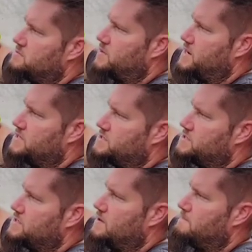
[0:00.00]
of the
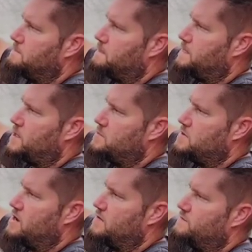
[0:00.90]
branch,
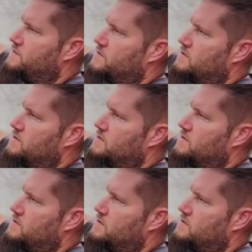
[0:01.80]
coming off